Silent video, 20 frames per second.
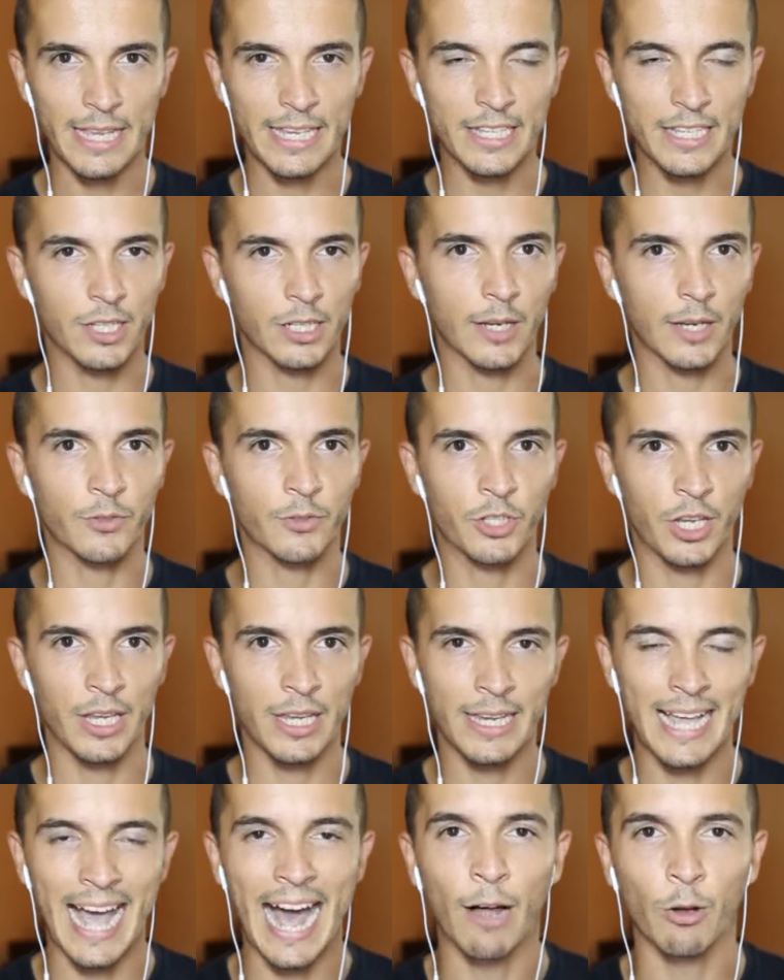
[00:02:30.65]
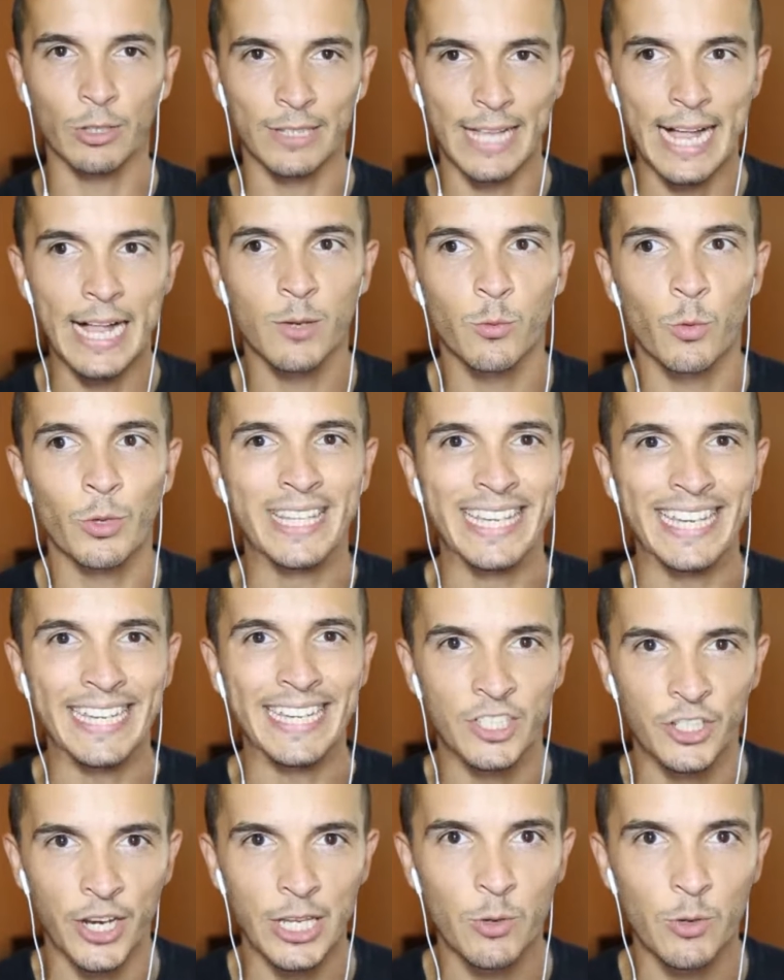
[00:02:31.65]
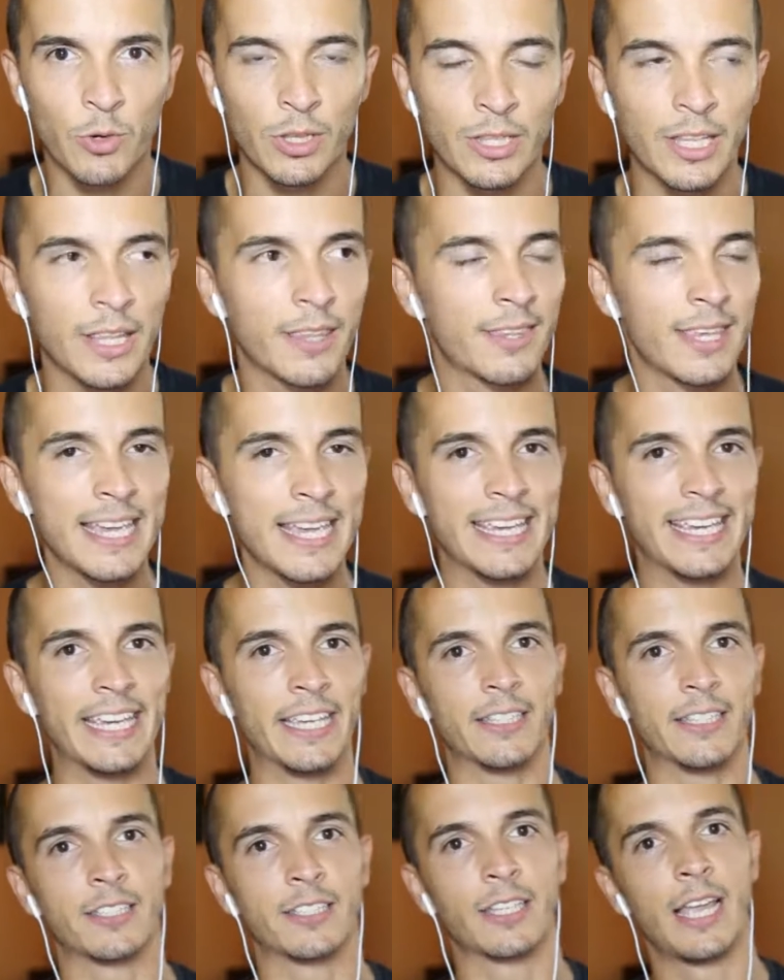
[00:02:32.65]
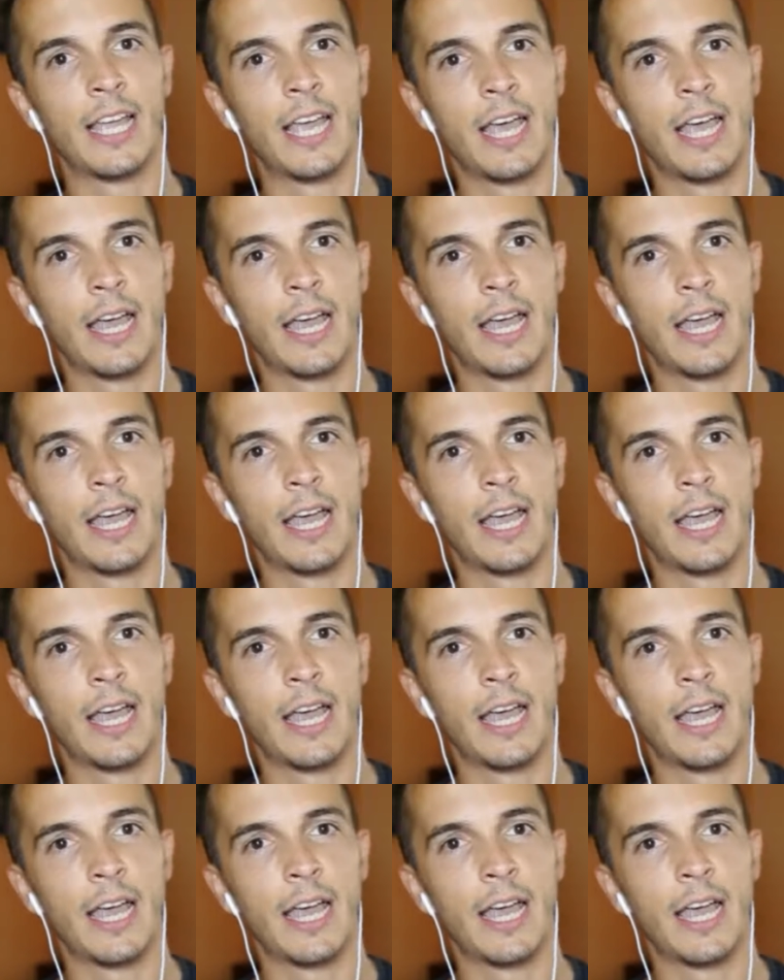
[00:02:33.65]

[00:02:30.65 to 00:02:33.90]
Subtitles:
saying out loud what they genuinely think is,